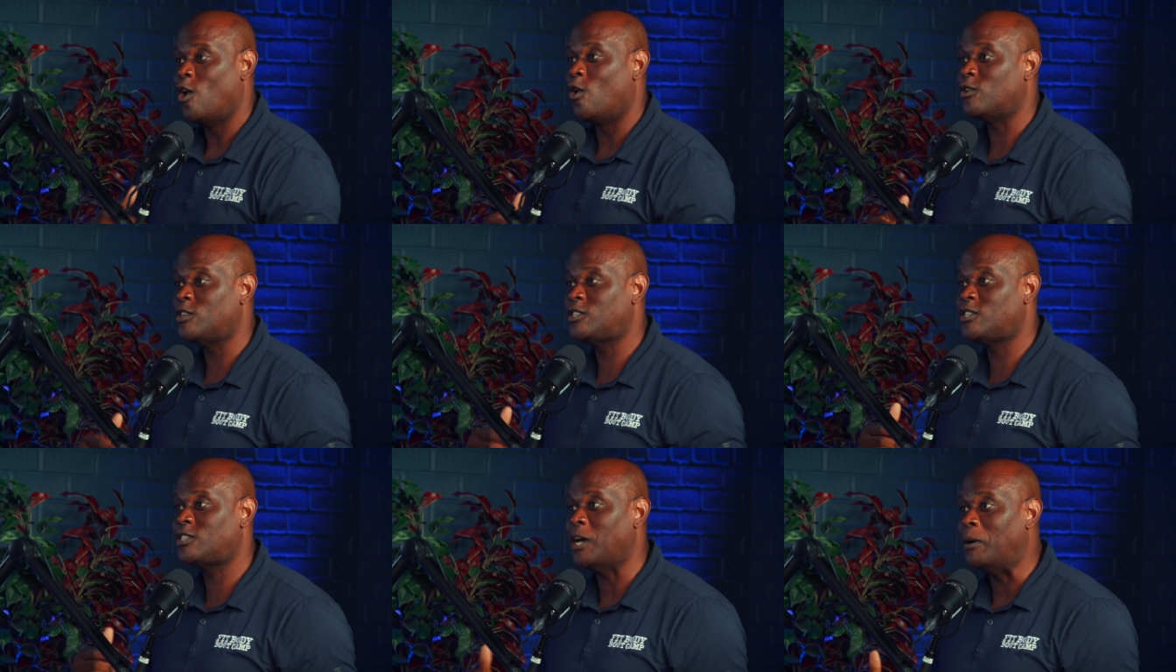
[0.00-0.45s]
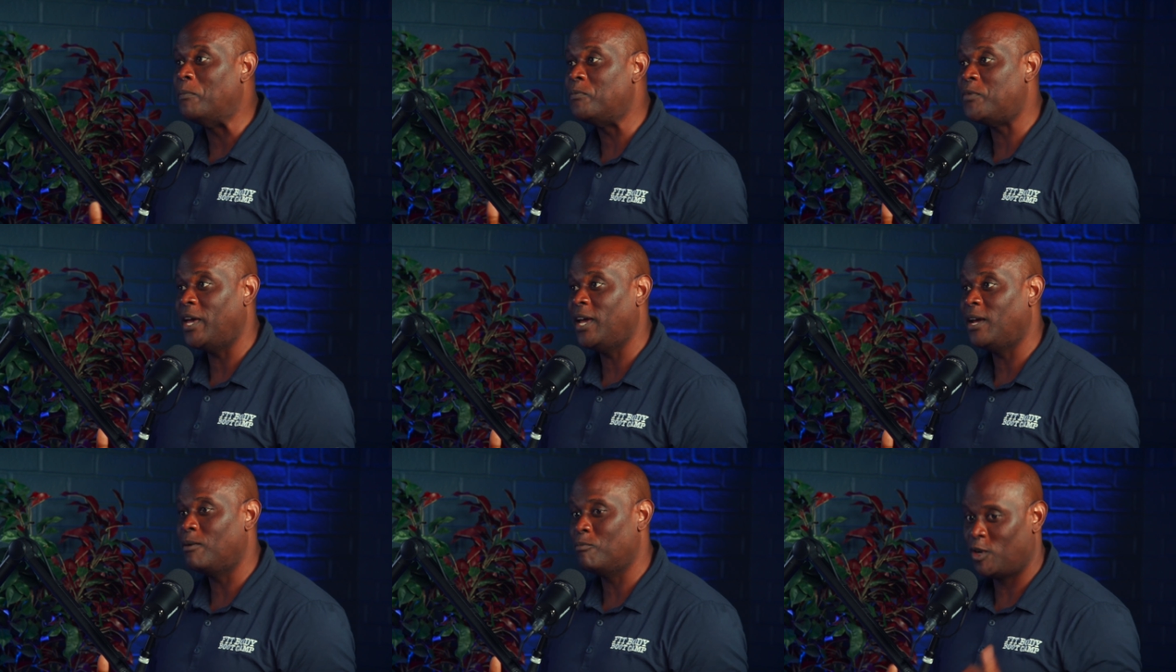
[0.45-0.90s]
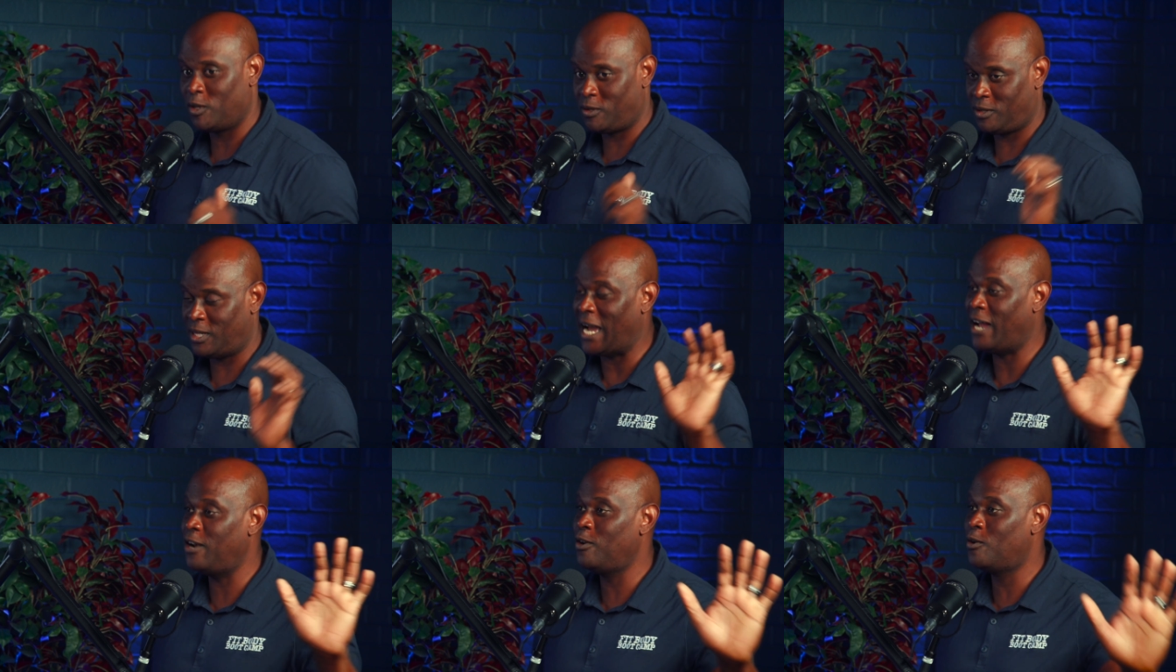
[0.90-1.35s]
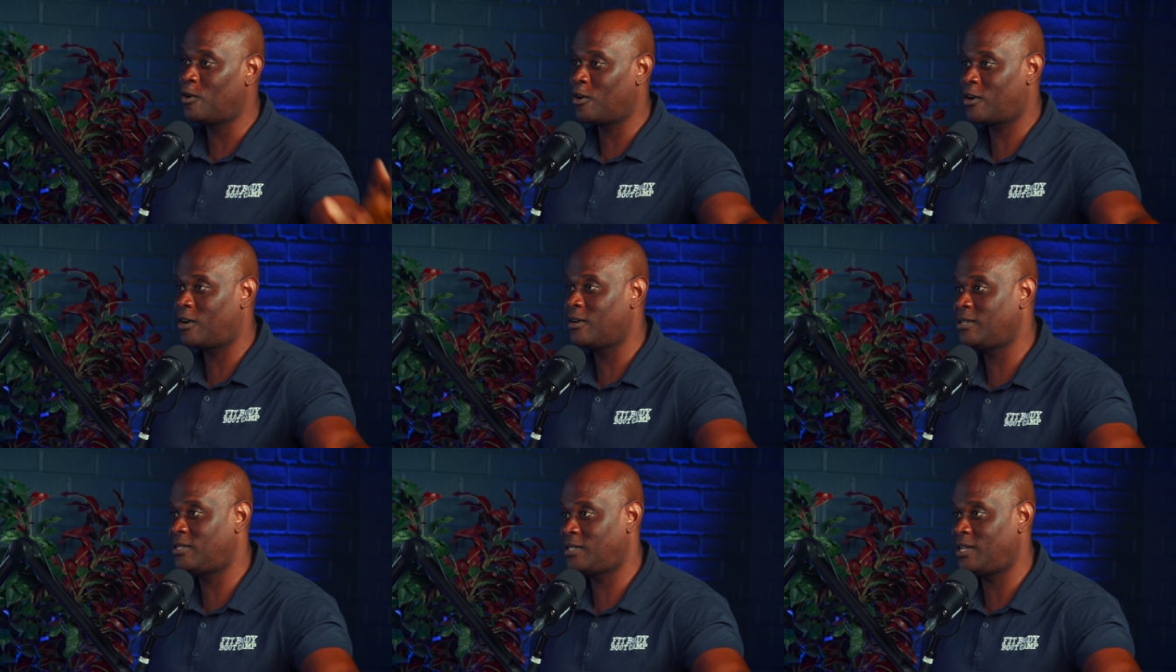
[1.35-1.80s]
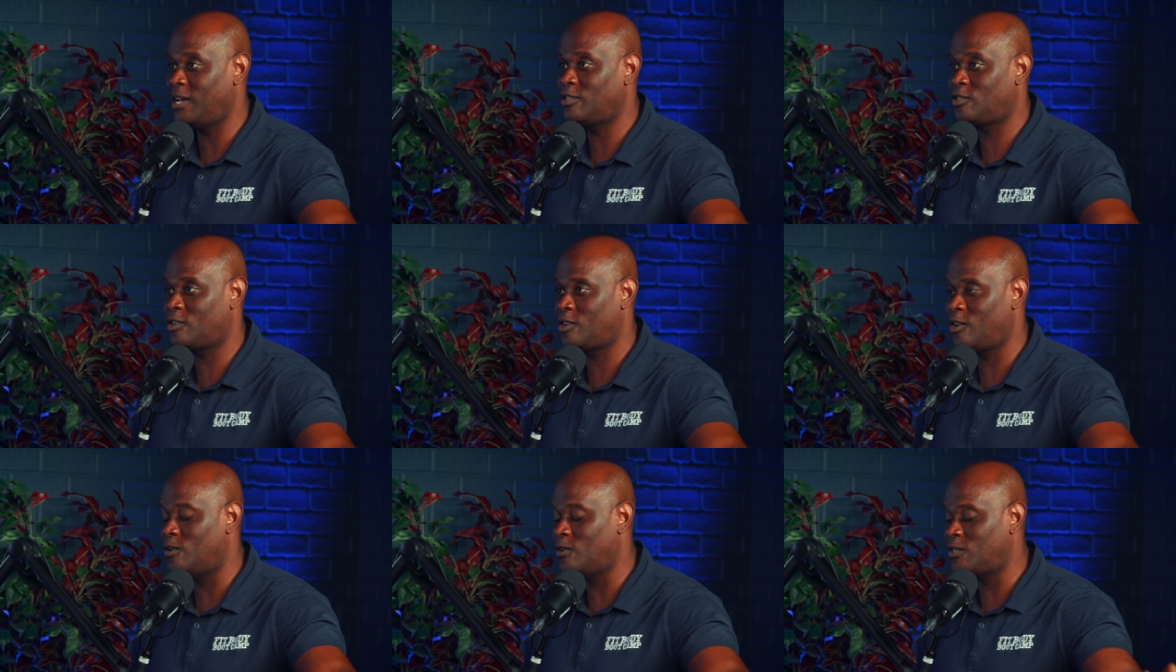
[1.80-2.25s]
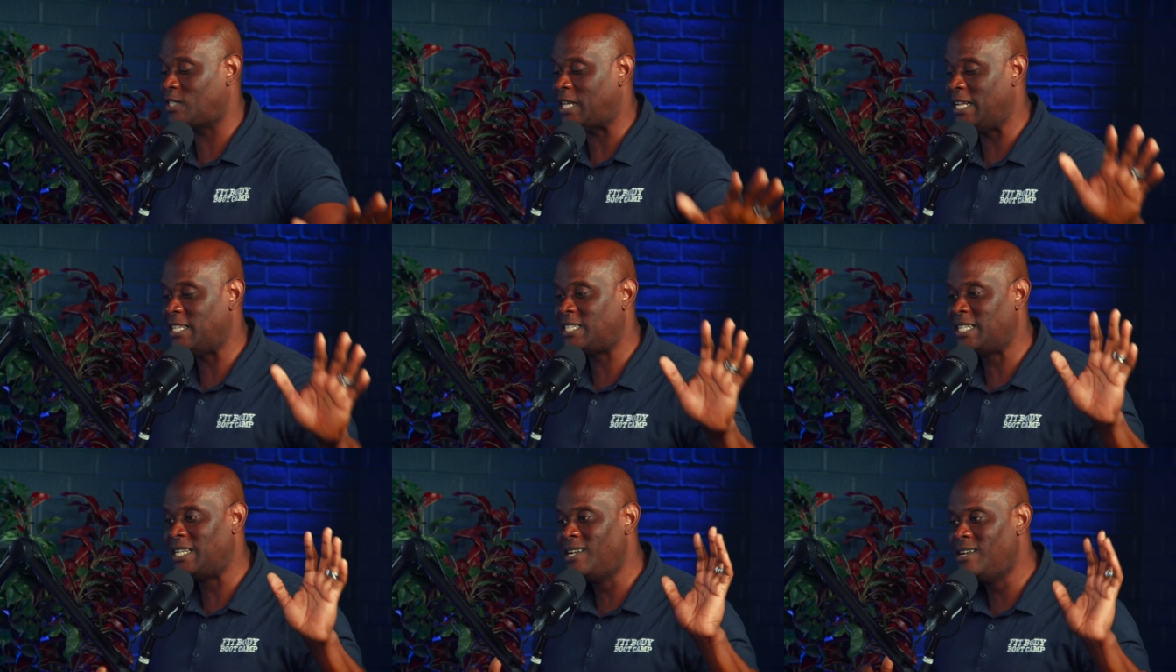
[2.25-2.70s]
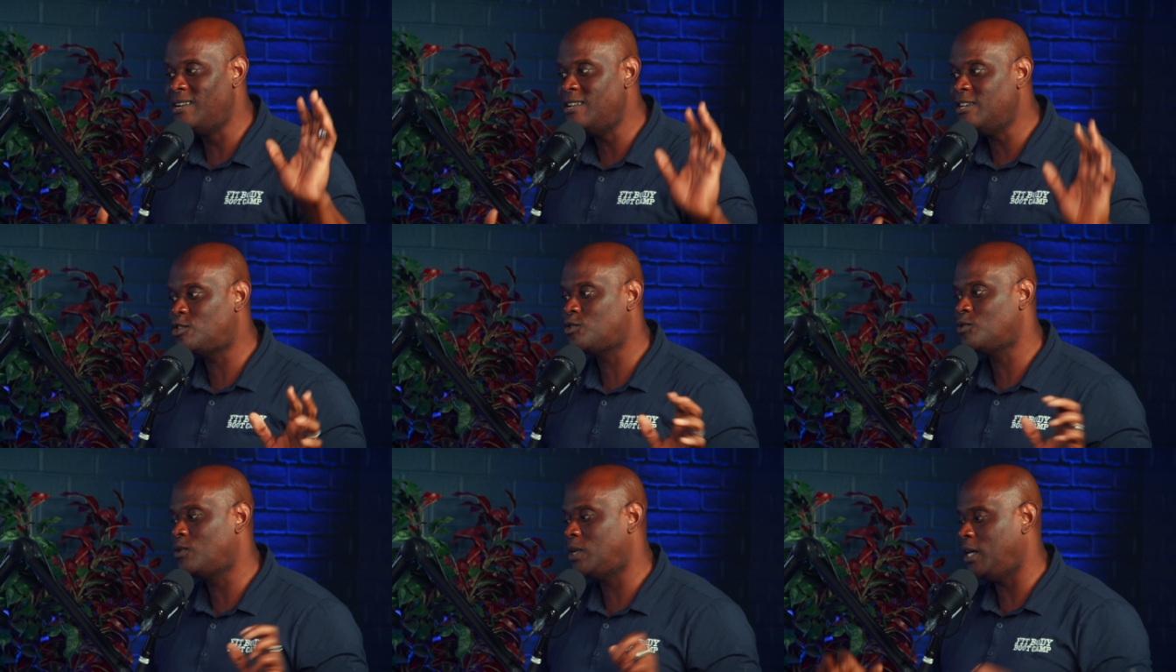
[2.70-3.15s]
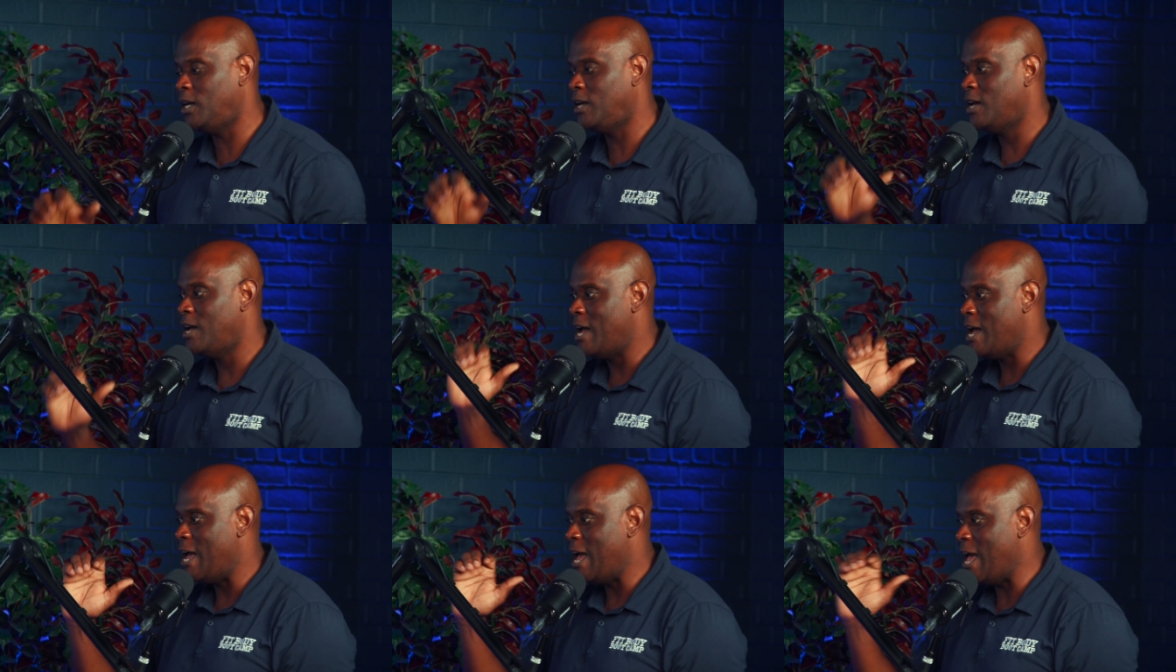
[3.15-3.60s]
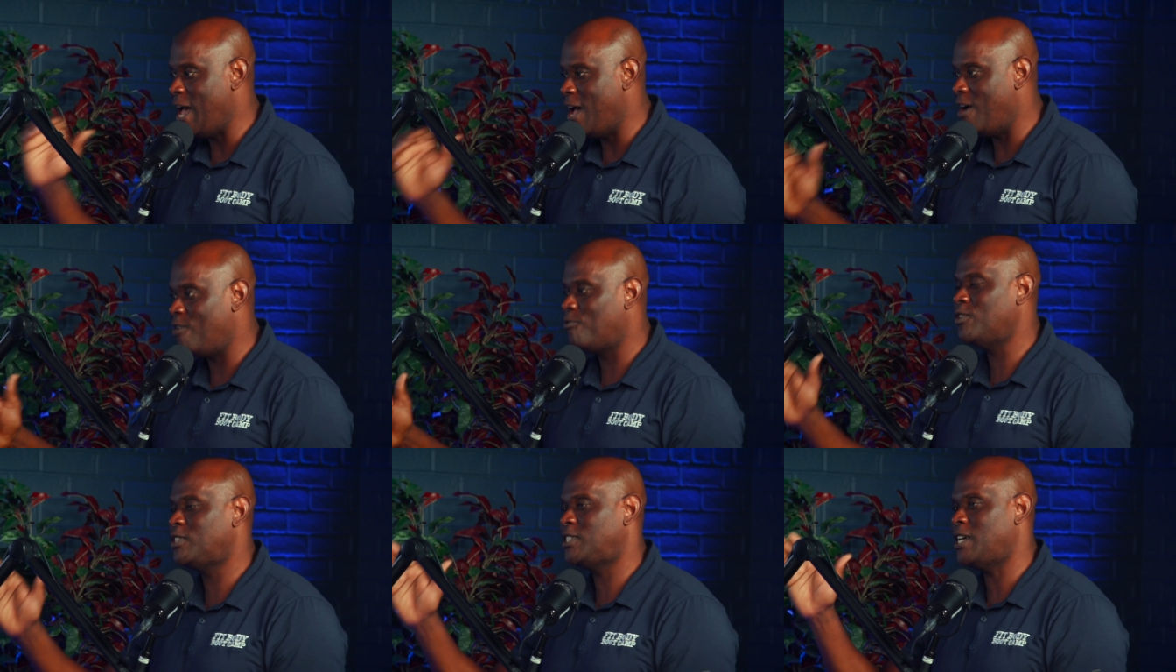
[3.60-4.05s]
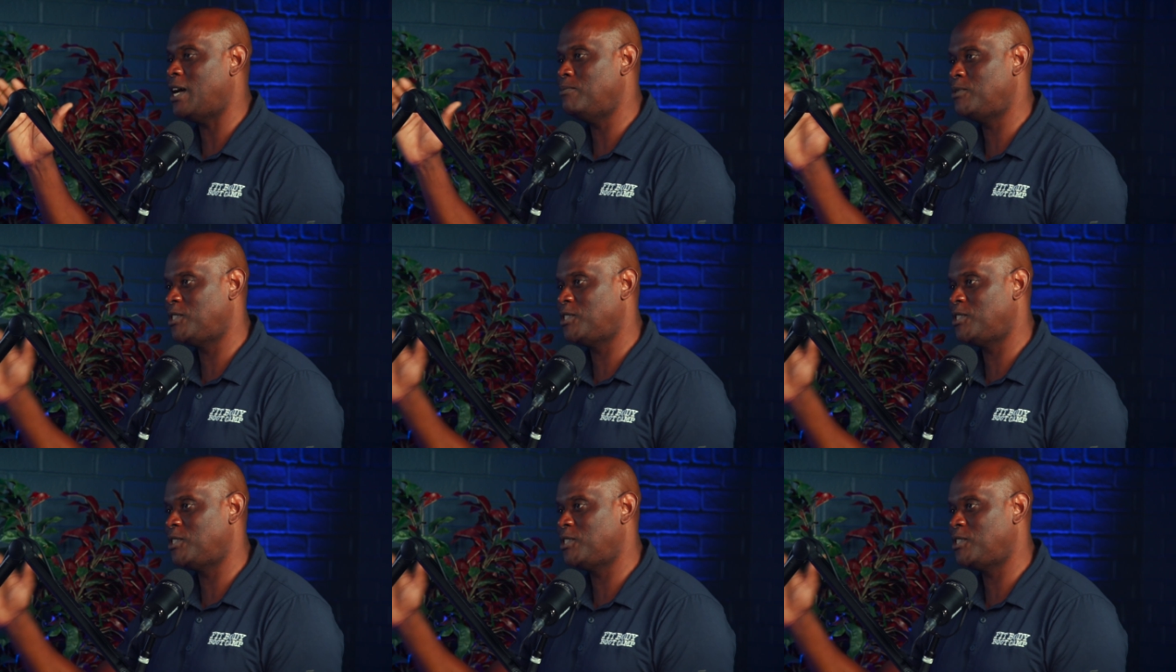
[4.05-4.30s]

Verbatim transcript: or something. But that door stays closed and it's literally every time